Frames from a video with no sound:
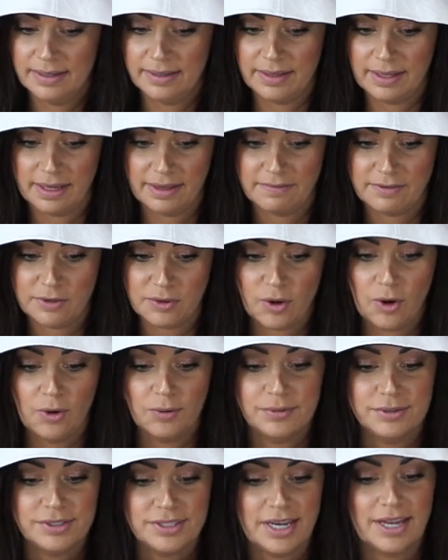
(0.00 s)
they give you
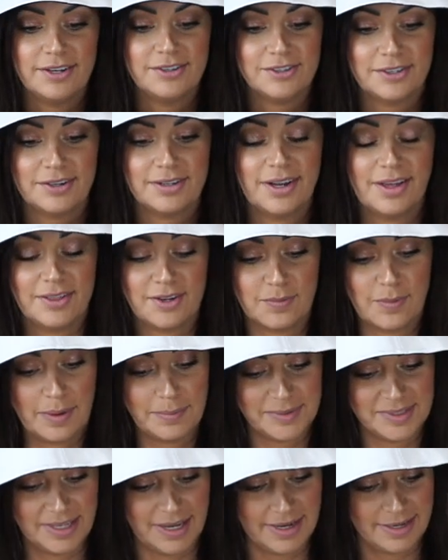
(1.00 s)
codes to enter in on their
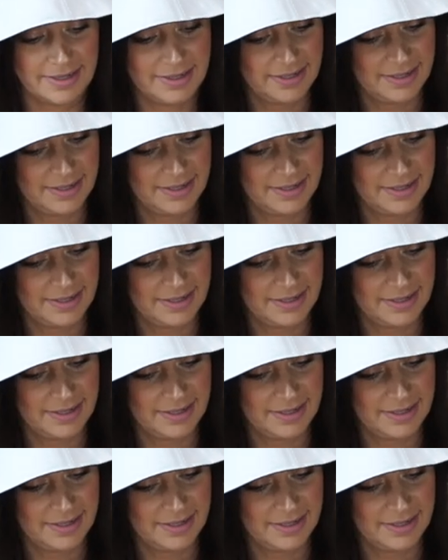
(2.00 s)
website.